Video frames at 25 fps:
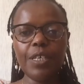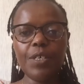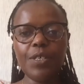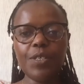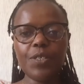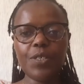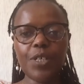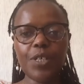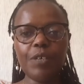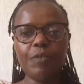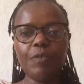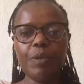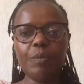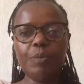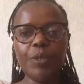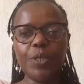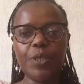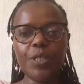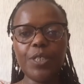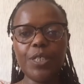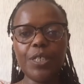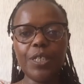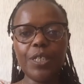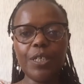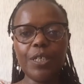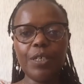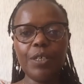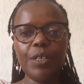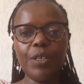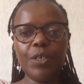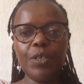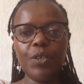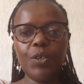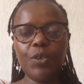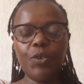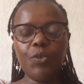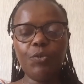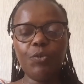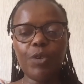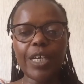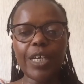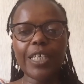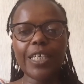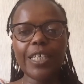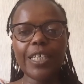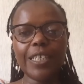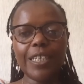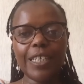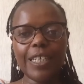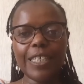So everybody
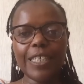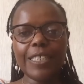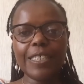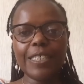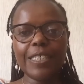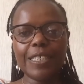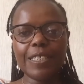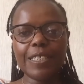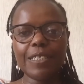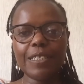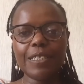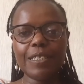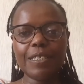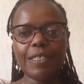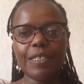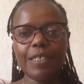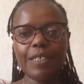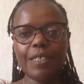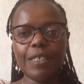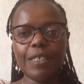recognizes